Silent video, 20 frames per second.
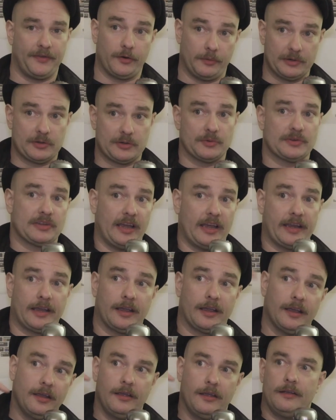which was like
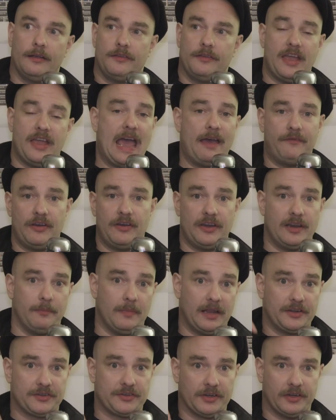the heaven
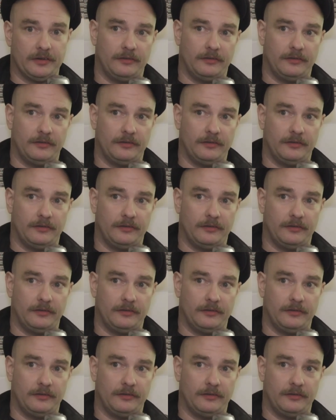dimension.